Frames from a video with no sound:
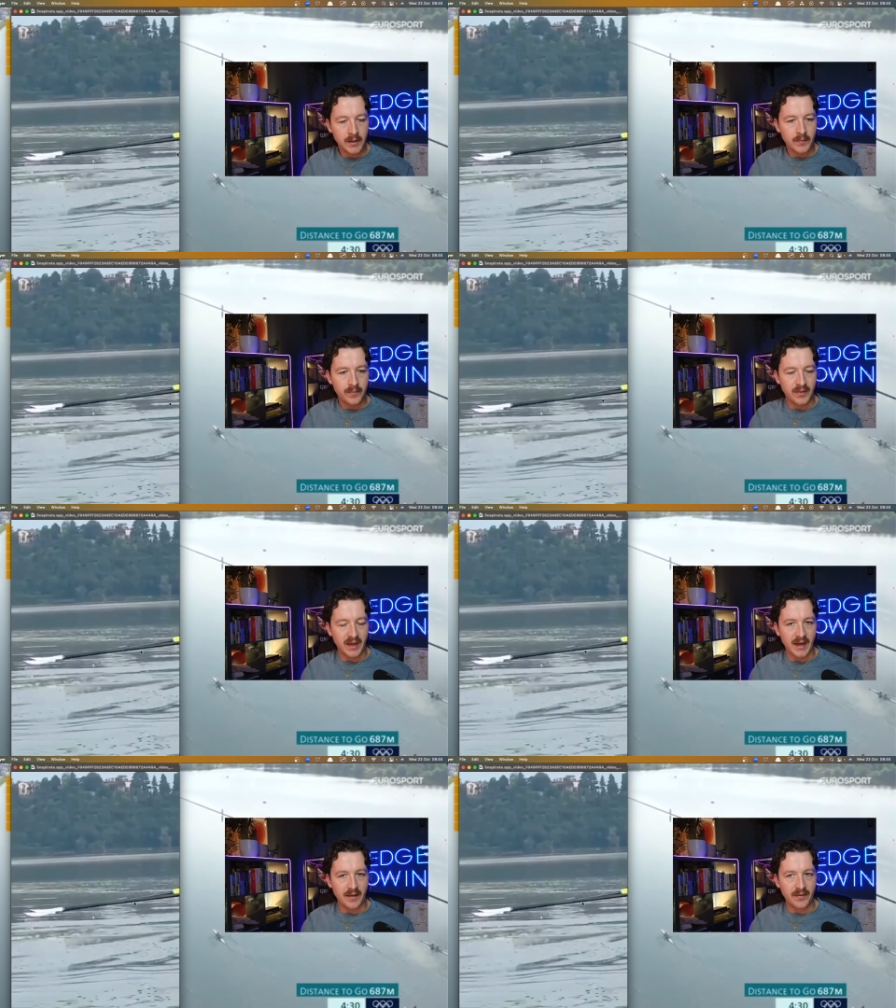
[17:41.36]

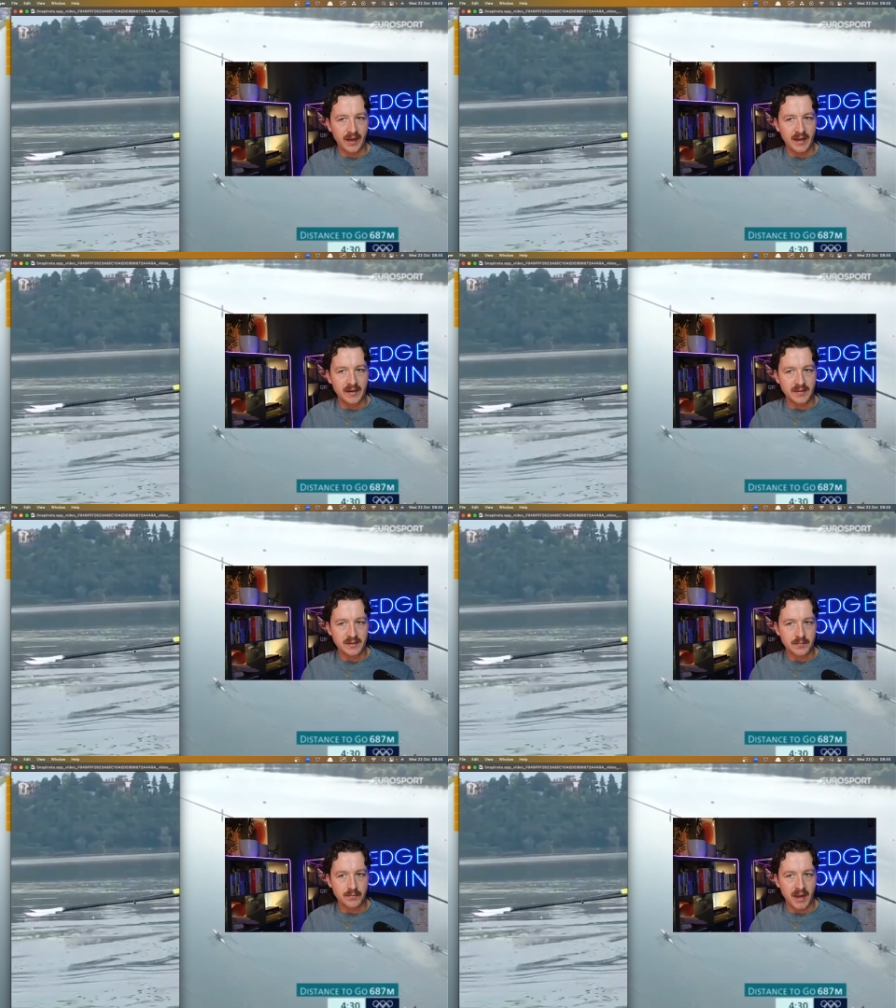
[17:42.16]
that
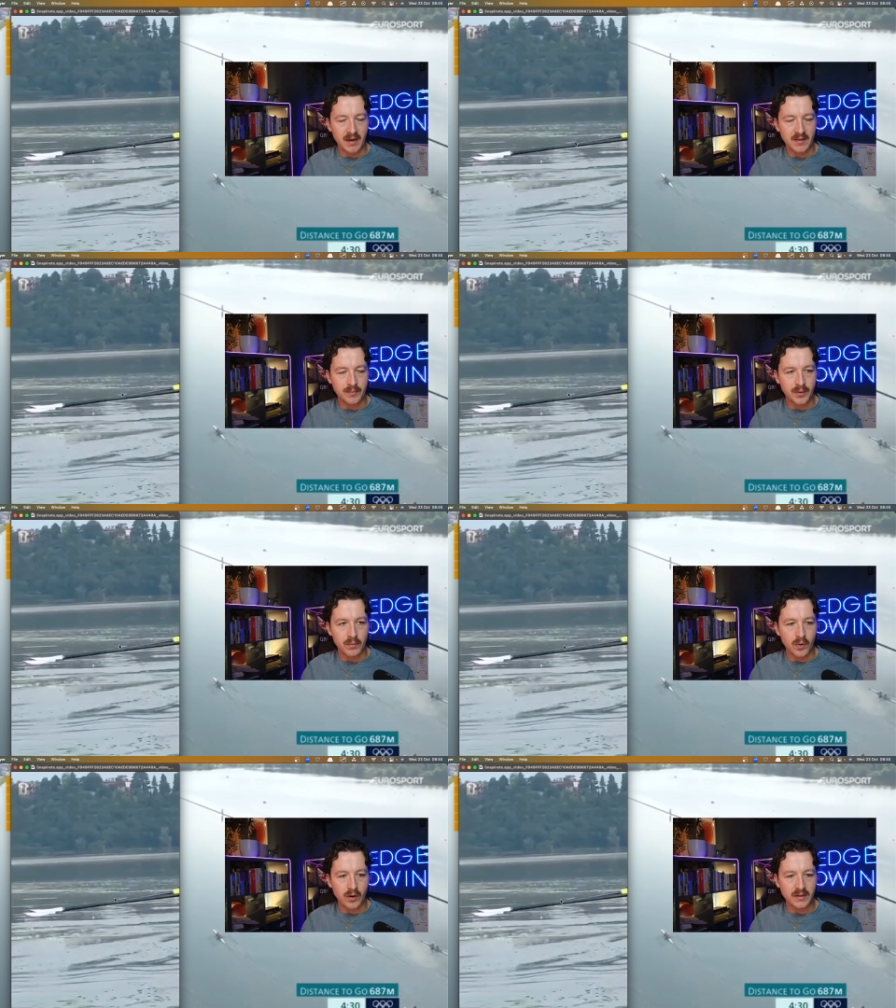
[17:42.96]
doesn't make the boat
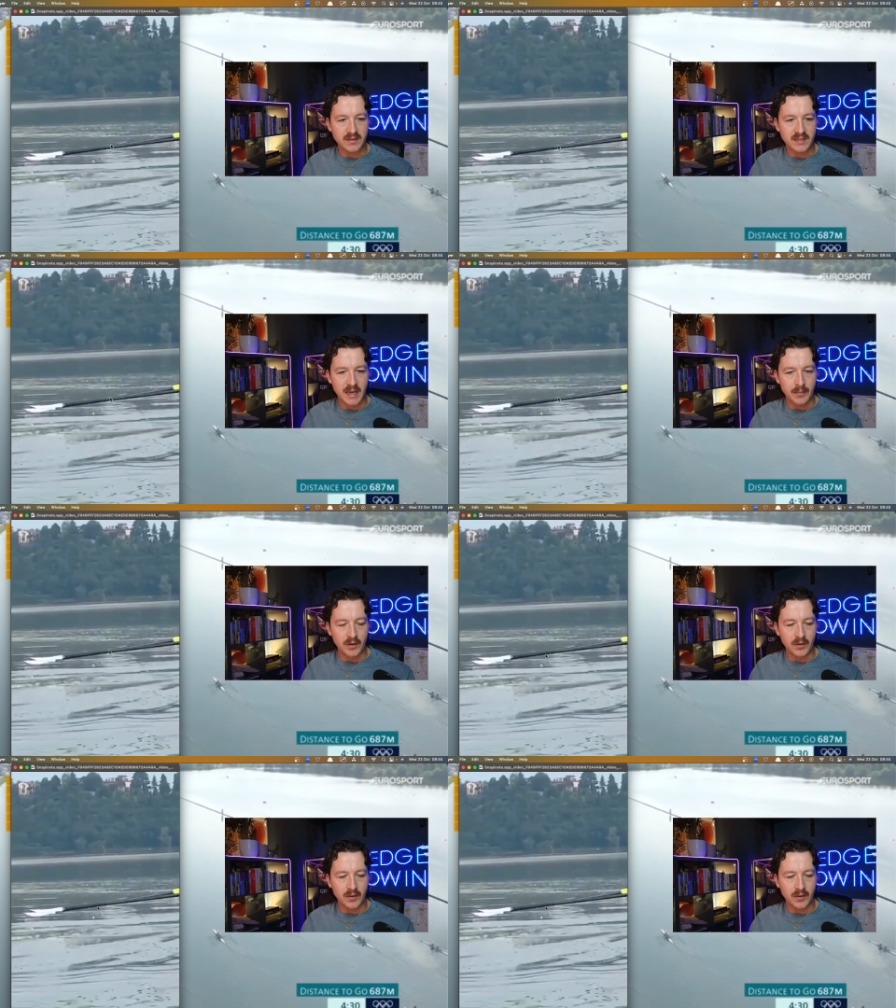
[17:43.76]
more unstable.